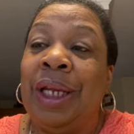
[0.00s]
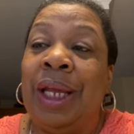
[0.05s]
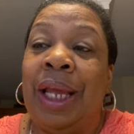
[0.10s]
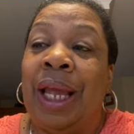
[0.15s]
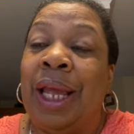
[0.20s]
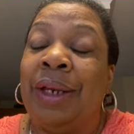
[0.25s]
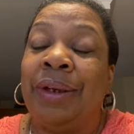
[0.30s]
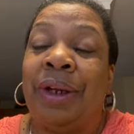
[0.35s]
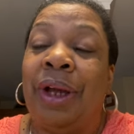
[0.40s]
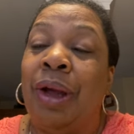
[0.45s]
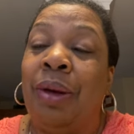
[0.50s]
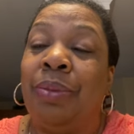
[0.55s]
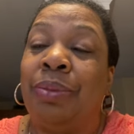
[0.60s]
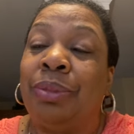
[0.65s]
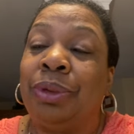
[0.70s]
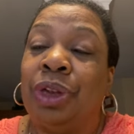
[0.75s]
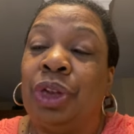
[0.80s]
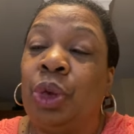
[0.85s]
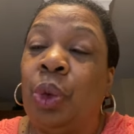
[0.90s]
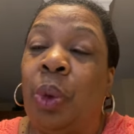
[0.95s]
and come
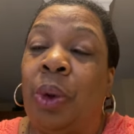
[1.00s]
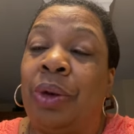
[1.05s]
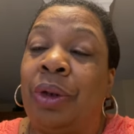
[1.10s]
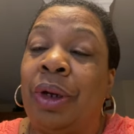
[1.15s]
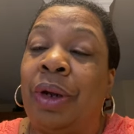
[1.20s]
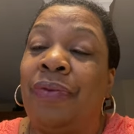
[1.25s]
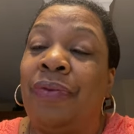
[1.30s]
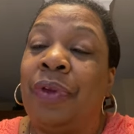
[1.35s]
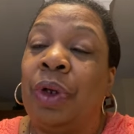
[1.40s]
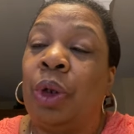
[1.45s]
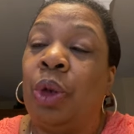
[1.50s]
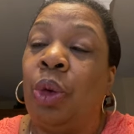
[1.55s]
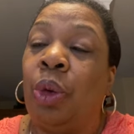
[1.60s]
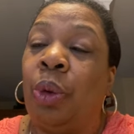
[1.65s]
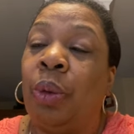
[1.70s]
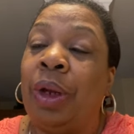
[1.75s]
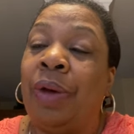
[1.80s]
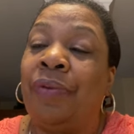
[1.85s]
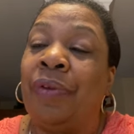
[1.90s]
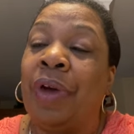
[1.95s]
short of the
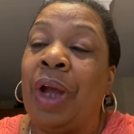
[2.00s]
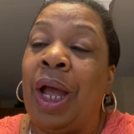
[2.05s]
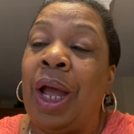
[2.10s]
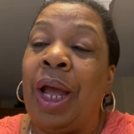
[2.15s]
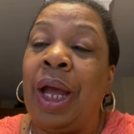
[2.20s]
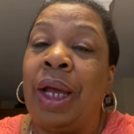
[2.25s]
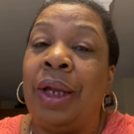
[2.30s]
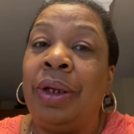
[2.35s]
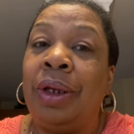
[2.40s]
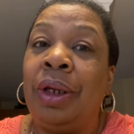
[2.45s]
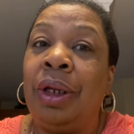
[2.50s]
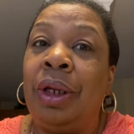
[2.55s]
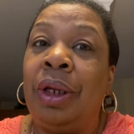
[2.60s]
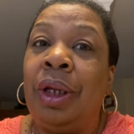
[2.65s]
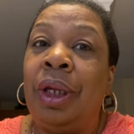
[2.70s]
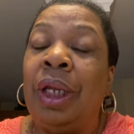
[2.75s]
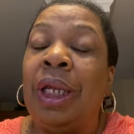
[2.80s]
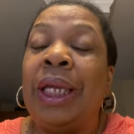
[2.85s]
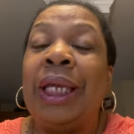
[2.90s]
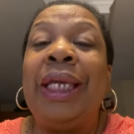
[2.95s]
glory of God,
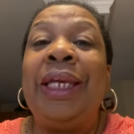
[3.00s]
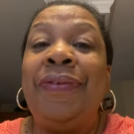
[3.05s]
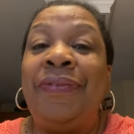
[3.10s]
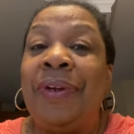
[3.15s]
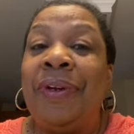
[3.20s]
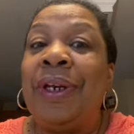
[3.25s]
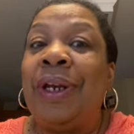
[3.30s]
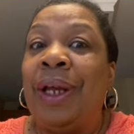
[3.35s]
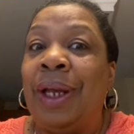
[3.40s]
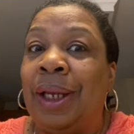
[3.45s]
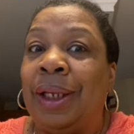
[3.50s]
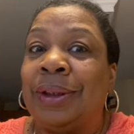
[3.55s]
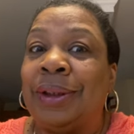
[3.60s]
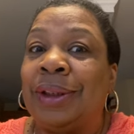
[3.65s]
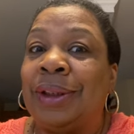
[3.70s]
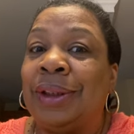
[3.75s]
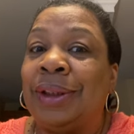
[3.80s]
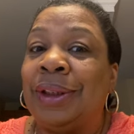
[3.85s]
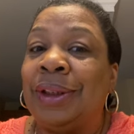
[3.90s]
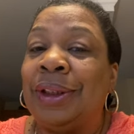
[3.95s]
even
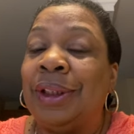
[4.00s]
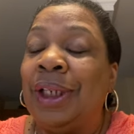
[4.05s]
us.